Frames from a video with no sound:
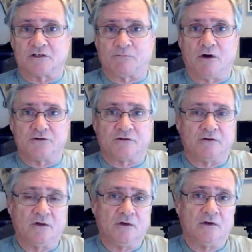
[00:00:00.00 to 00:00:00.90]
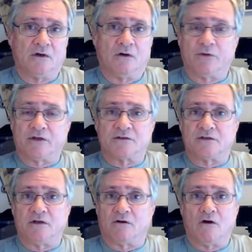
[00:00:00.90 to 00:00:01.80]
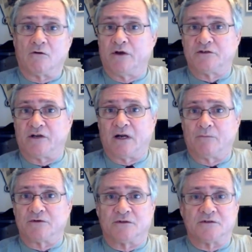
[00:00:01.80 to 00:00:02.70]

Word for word: explosion uh, we could see on long-range cameras.